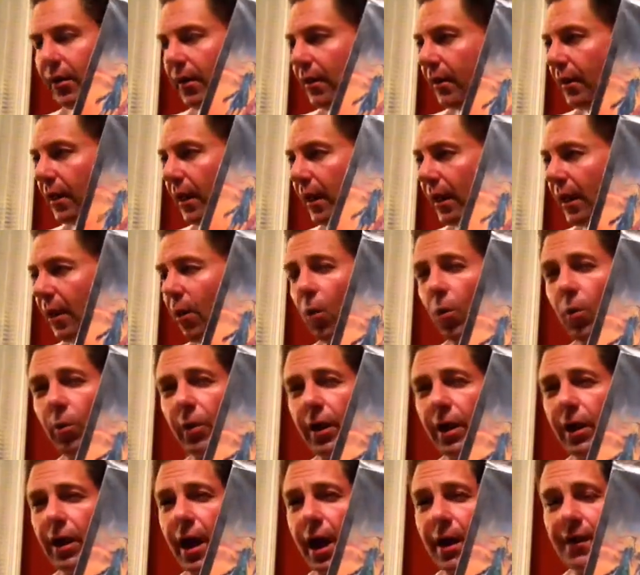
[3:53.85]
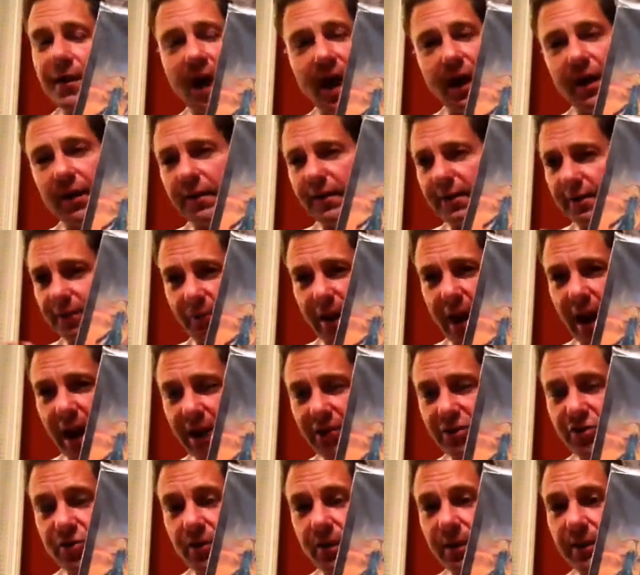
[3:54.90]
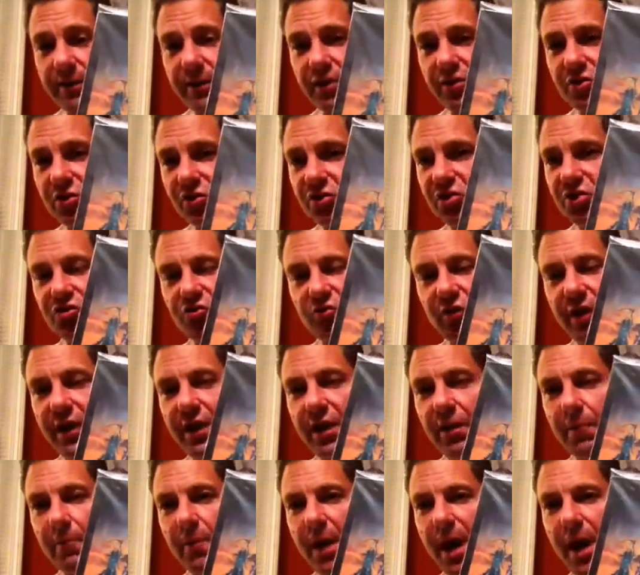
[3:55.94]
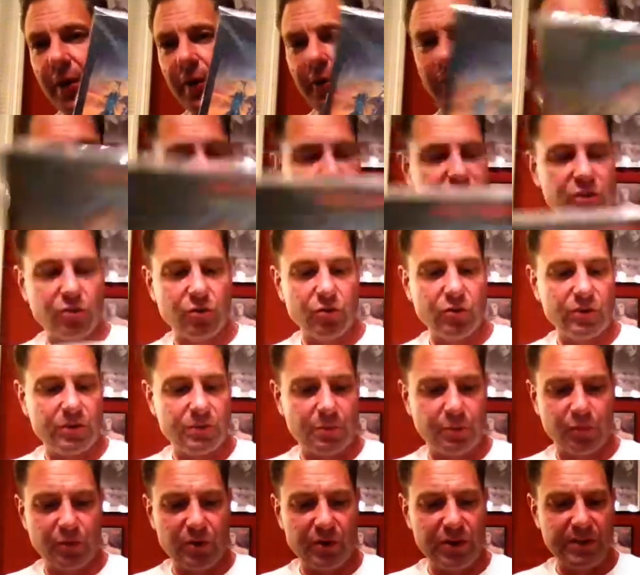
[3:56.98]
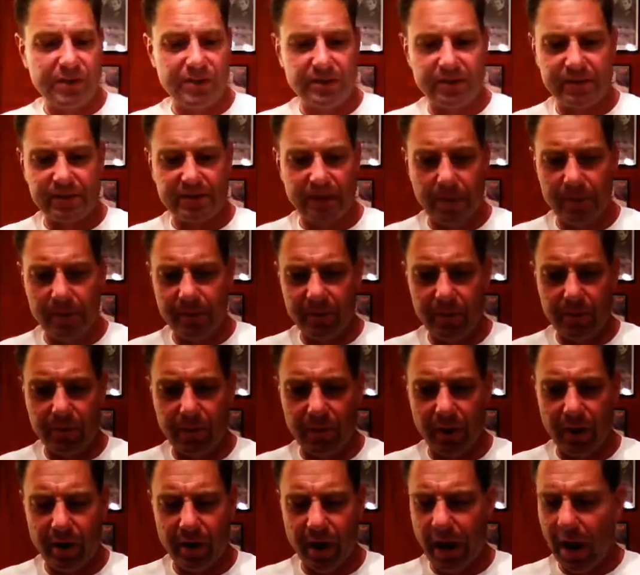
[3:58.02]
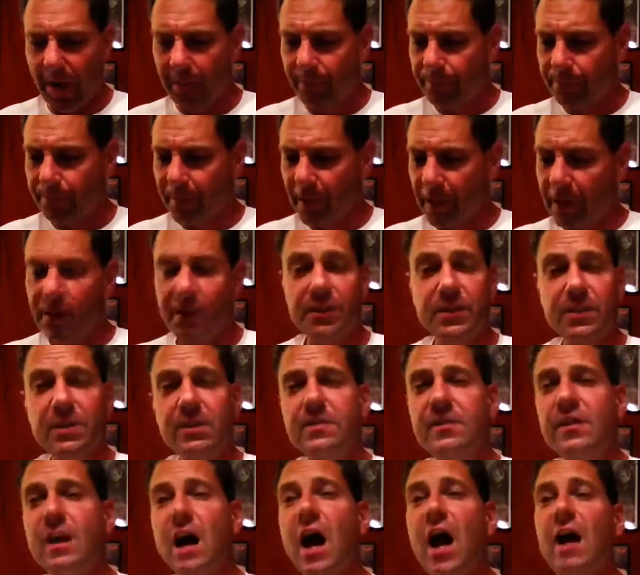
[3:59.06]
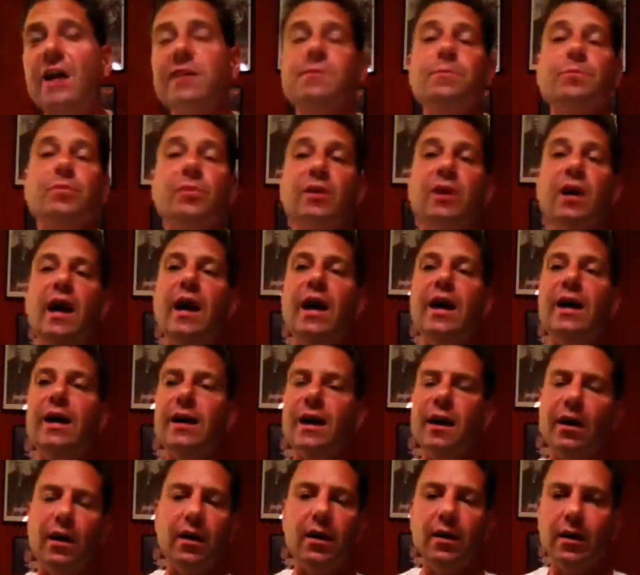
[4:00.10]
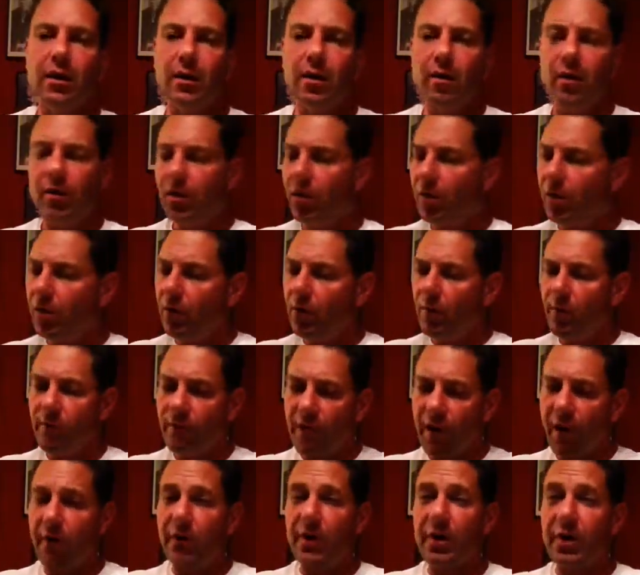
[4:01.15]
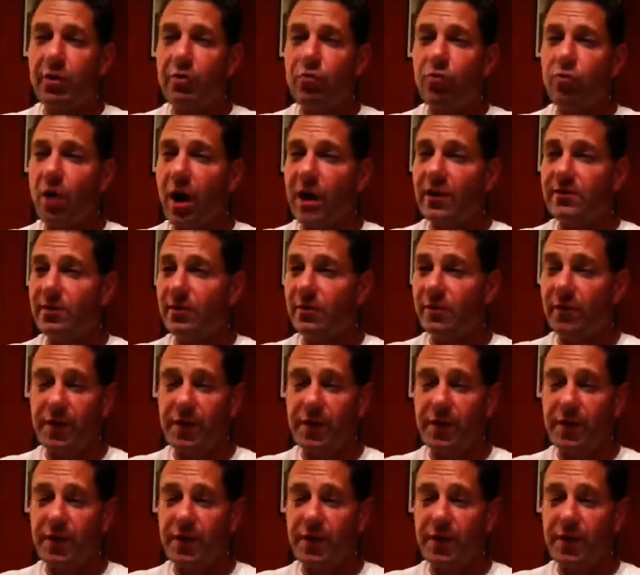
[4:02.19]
that I own, and, and not thrash or anything, just straight up metal like Judas Priest or something. But uh, these guys play very aggressive